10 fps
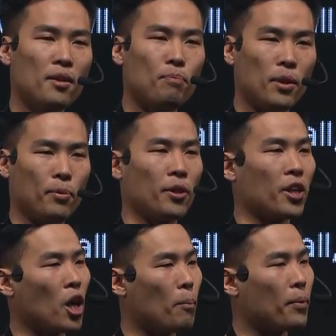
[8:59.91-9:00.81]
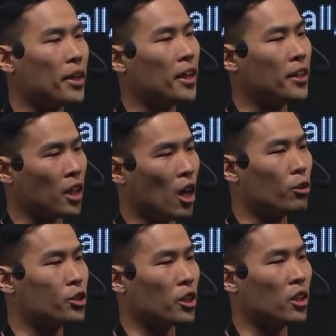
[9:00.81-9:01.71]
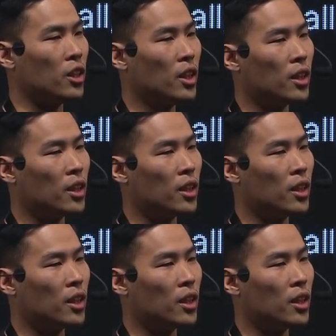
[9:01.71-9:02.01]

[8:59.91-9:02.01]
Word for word: people in the company, the culture,